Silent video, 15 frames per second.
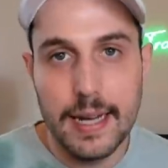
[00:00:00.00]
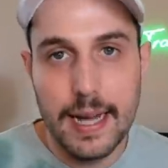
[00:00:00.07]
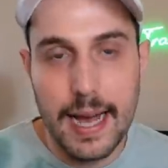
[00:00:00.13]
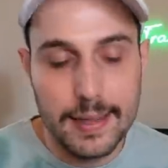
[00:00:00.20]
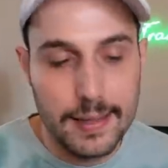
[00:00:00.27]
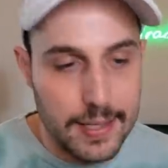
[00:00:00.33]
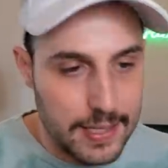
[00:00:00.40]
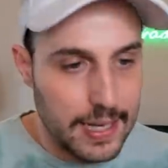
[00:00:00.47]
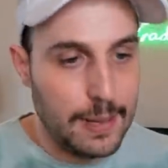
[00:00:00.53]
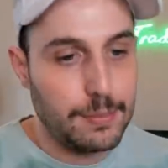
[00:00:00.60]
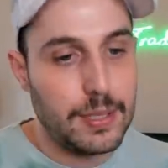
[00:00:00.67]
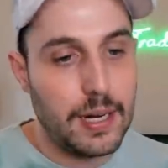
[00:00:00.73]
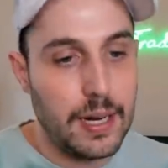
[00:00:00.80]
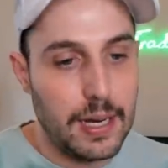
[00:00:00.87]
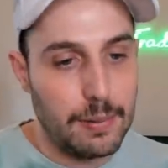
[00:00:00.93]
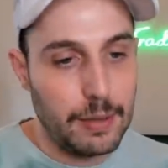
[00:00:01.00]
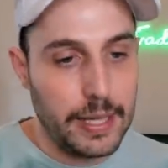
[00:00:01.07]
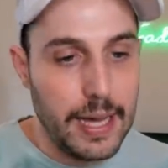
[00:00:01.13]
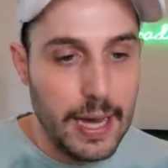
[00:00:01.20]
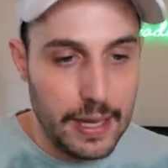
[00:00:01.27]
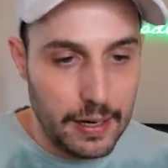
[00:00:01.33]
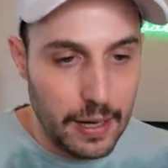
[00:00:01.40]
at the same time?
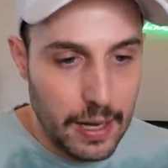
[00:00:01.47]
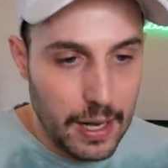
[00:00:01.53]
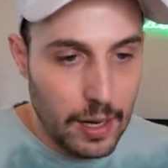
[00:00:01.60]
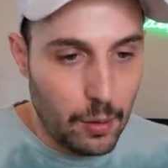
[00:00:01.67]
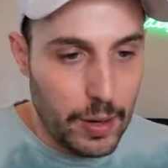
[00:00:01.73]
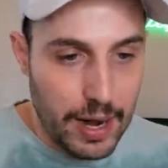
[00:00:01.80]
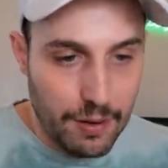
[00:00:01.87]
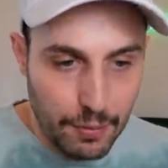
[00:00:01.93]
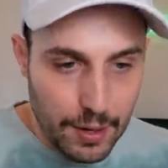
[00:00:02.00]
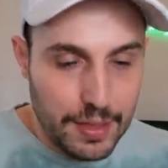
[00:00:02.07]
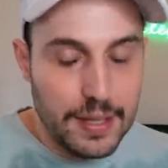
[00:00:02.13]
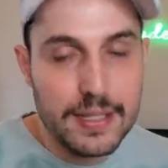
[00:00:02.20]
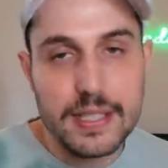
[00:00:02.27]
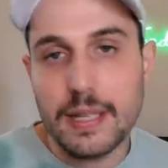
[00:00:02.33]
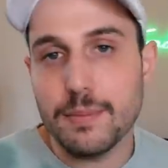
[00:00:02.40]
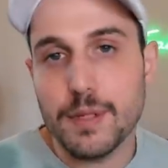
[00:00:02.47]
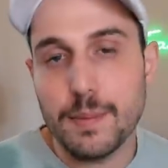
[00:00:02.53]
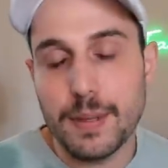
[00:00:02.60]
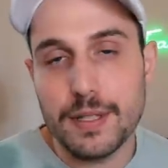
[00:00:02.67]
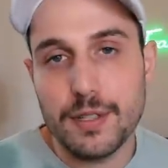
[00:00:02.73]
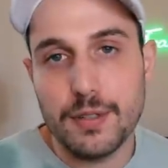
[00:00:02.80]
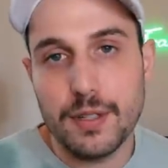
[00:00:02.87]
Again, when everything seems a
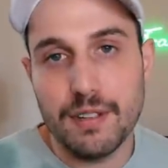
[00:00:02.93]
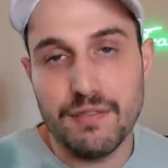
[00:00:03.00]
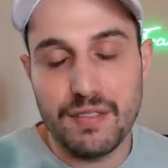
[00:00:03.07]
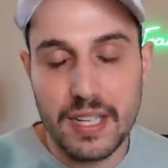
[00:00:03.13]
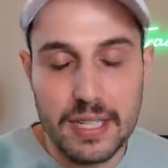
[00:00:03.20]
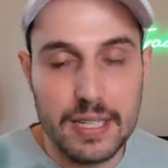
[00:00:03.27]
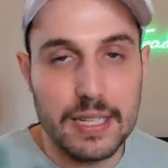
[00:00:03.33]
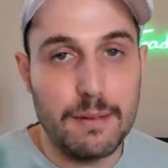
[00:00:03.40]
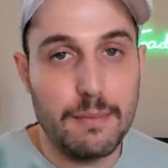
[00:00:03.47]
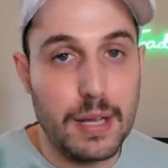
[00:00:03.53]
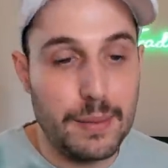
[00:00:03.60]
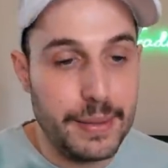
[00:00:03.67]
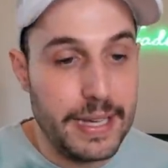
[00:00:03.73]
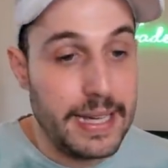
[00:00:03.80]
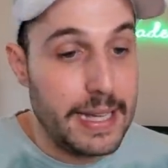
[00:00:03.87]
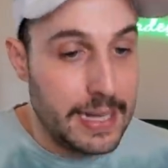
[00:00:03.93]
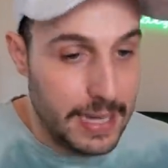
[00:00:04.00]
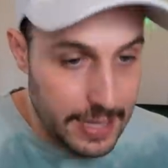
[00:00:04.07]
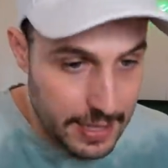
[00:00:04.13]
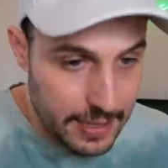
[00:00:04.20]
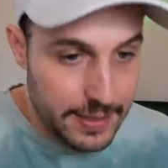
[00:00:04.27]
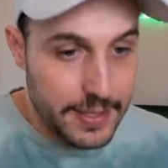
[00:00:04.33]
bit too convenient, maybe it
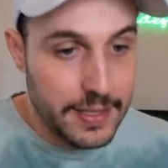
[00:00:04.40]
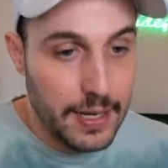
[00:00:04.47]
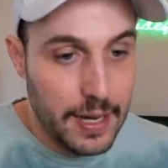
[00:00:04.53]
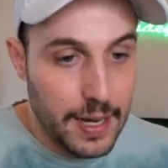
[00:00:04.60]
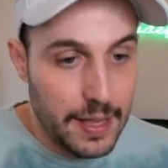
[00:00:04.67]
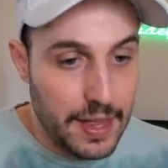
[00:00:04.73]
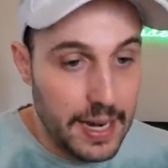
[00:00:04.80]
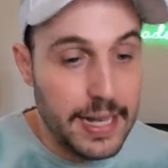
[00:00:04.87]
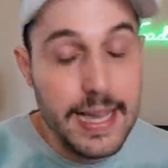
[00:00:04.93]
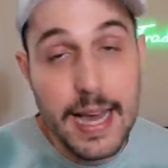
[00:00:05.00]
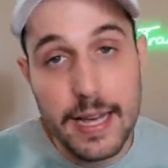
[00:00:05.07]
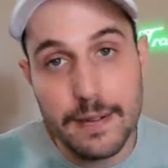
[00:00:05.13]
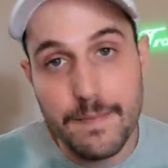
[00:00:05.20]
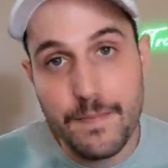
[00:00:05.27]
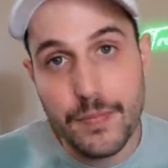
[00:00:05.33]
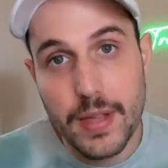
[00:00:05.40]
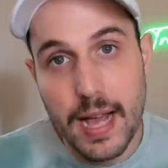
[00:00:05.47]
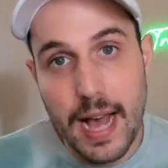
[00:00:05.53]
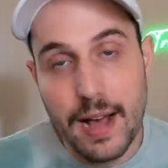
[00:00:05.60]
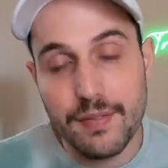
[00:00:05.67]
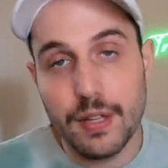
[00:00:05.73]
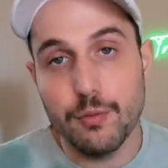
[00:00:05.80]
is. Then again,
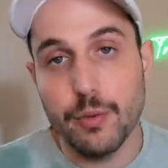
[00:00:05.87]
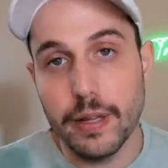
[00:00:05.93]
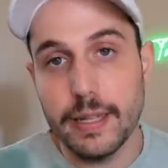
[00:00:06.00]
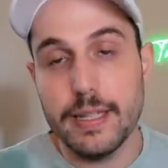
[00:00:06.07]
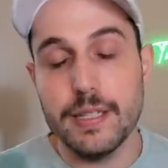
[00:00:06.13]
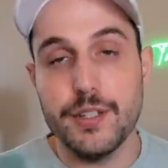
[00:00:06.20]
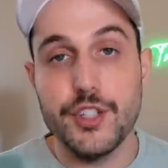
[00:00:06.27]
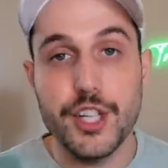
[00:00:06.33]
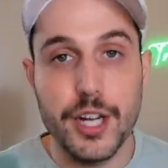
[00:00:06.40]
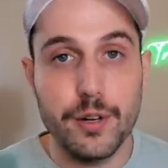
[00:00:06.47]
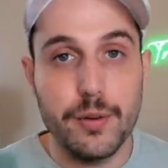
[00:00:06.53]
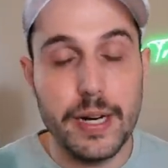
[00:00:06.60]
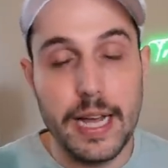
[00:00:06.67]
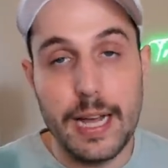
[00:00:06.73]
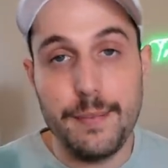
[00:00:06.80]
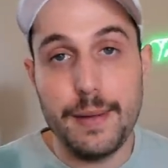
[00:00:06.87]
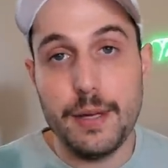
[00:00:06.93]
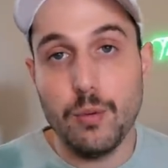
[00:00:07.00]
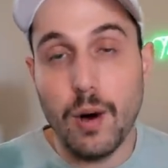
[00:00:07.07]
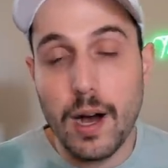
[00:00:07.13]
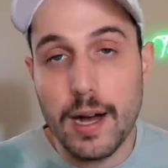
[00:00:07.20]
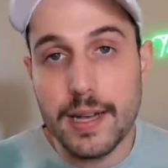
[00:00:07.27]
having really degenerate
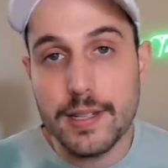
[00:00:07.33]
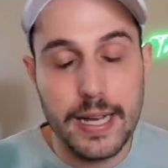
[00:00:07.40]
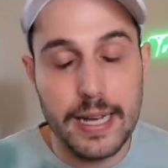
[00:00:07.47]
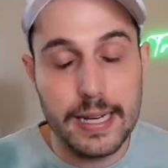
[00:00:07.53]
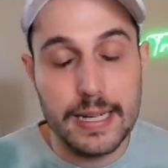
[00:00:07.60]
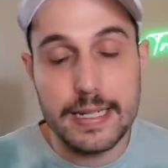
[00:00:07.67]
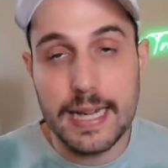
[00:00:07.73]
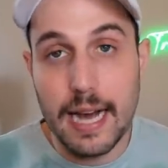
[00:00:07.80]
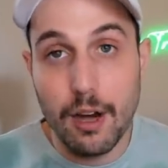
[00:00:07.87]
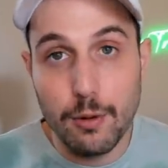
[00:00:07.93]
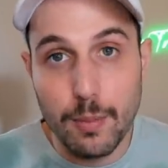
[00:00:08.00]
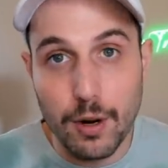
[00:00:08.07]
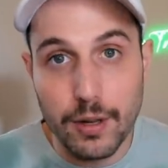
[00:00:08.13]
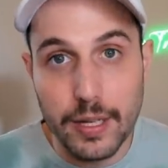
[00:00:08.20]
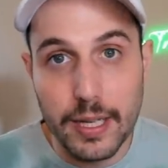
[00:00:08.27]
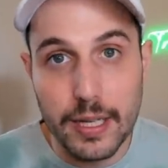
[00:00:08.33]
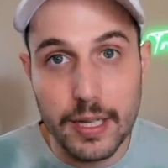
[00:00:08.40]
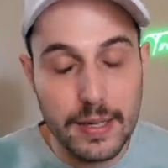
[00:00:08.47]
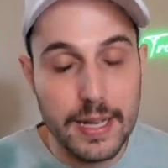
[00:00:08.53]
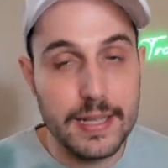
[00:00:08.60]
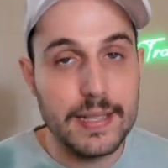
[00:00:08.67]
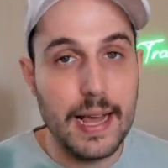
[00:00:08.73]
APYs in a down
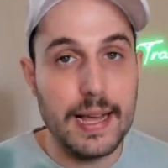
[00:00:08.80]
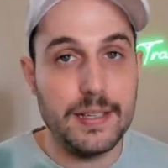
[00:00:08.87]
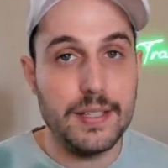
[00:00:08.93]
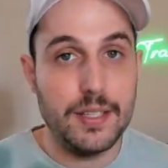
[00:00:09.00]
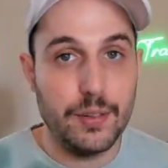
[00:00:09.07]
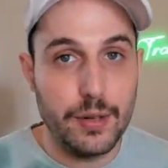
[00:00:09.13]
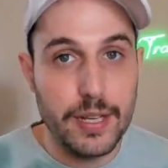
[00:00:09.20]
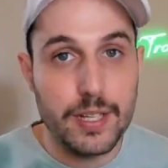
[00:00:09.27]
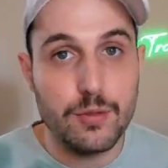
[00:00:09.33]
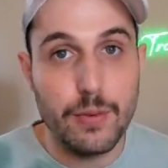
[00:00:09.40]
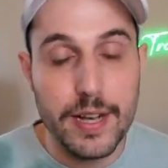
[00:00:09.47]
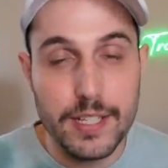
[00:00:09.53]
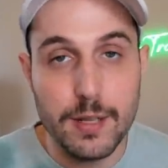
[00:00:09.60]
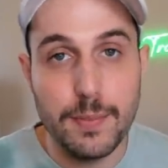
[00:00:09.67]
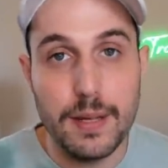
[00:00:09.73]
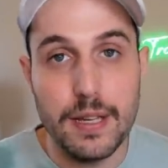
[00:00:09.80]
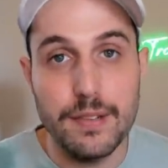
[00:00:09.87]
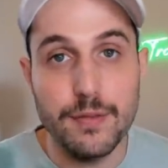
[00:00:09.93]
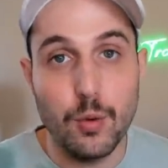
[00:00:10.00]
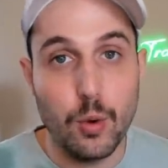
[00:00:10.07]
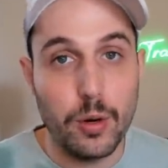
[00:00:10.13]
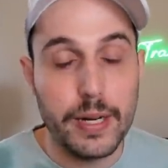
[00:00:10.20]
market is a serious recipe
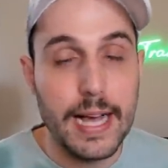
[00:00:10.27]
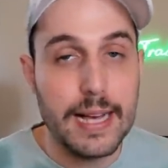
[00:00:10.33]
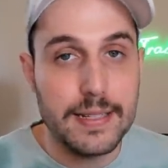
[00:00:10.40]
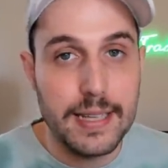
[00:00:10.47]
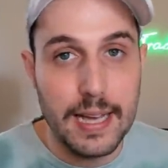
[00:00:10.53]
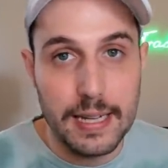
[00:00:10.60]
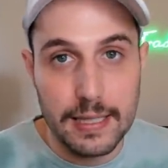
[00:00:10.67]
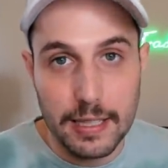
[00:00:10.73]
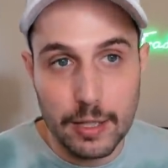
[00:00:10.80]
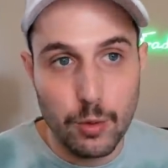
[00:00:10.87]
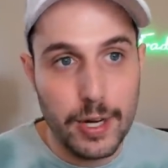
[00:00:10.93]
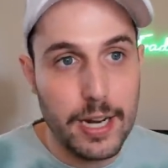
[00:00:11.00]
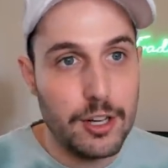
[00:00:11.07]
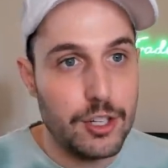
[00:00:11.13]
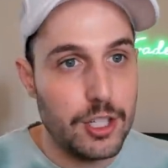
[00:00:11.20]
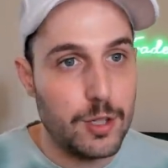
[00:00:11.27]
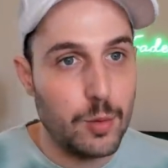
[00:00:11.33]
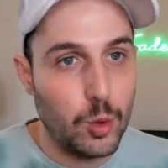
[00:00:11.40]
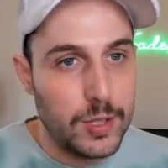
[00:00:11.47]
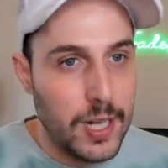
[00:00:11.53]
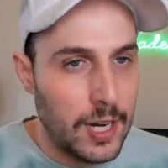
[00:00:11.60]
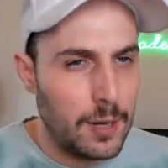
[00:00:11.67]
for cascading liquidations.
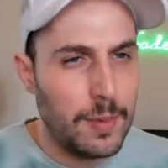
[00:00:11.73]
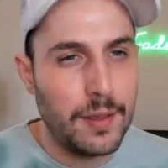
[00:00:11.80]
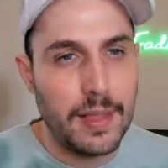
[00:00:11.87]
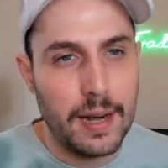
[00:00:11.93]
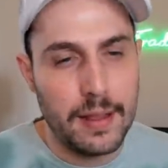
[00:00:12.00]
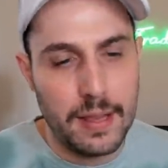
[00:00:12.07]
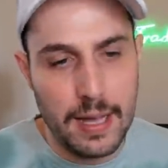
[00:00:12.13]
We'll talk about that at the